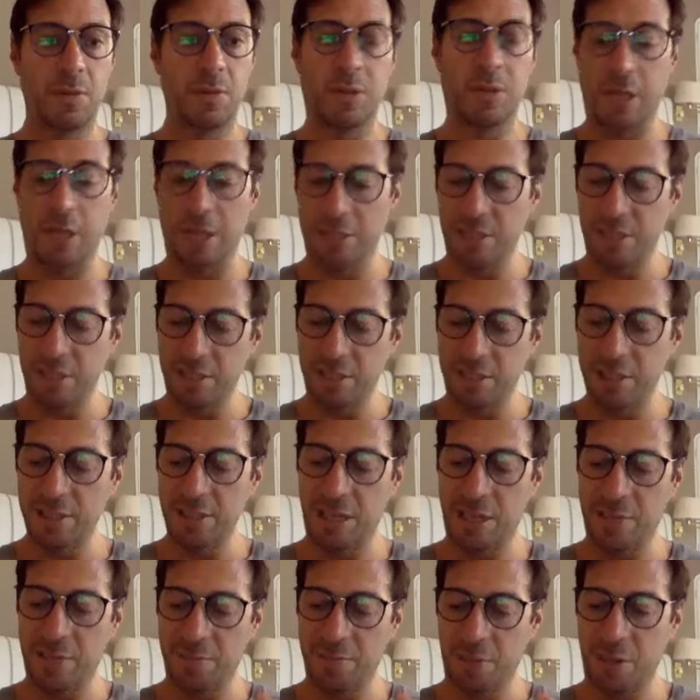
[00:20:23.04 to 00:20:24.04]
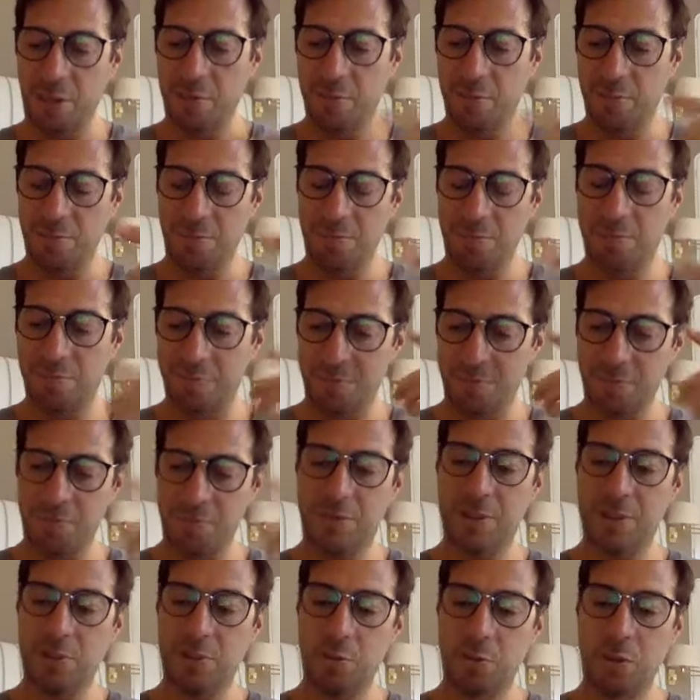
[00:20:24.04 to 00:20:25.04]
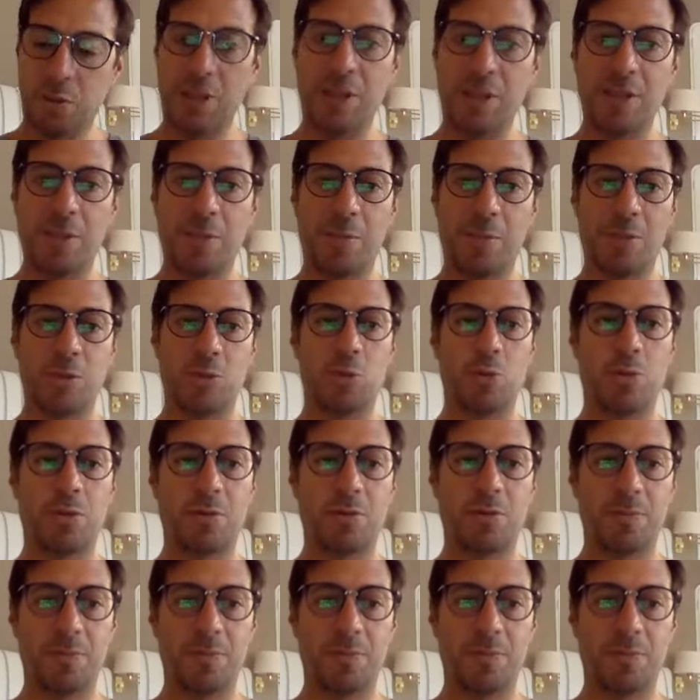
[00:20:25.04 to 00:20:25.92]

Yes. I'm reading the pasuk.